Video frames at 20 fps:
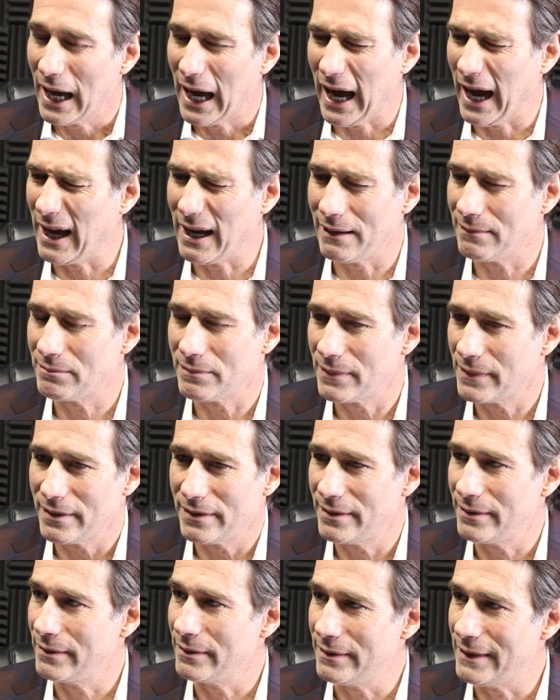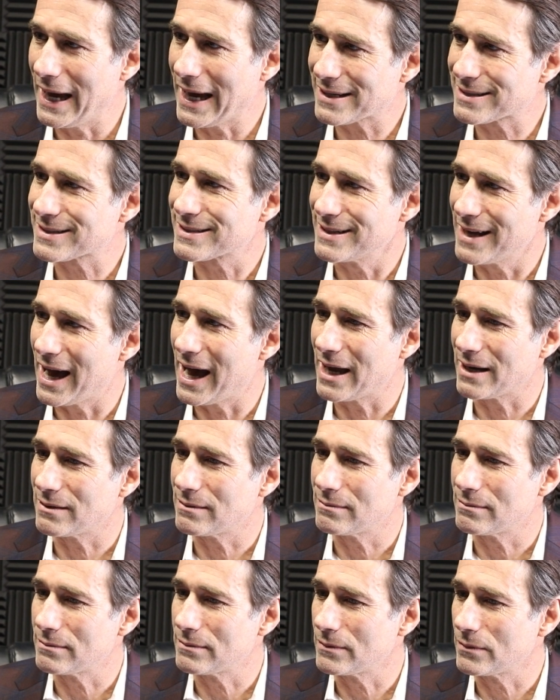I, that's not
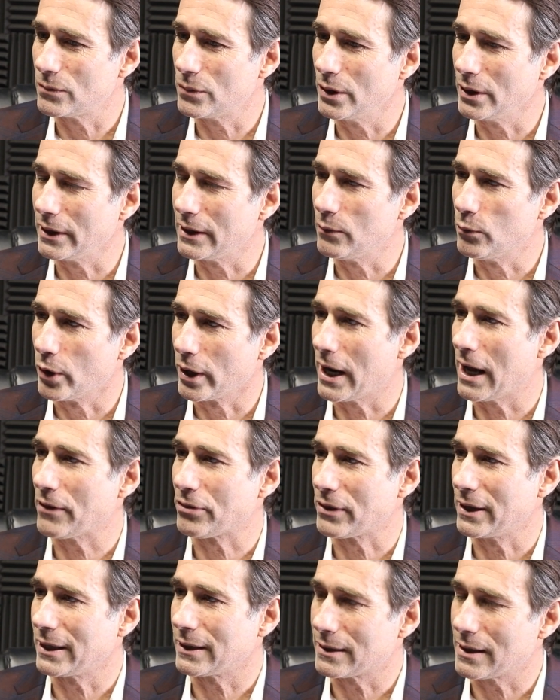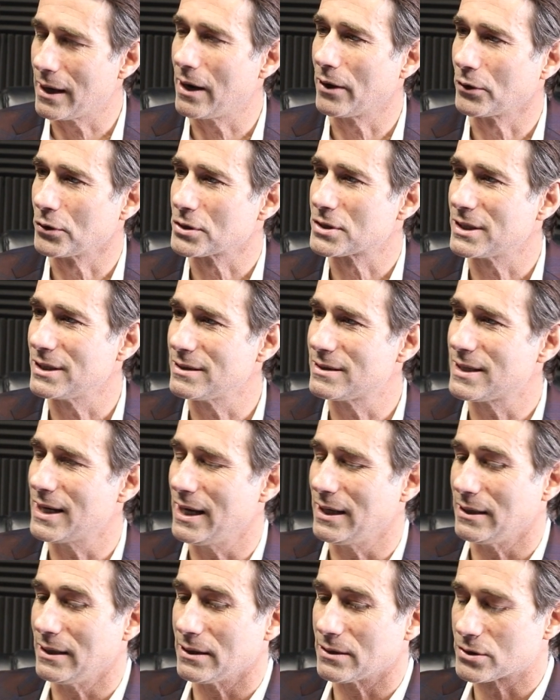really what I think Congress
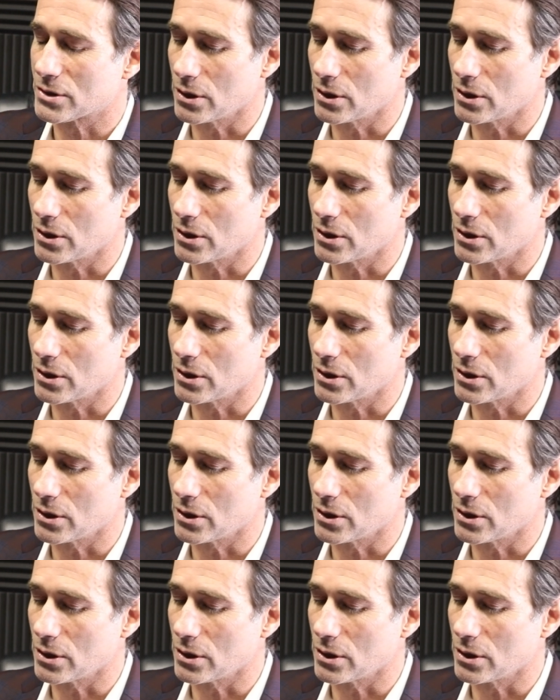intended.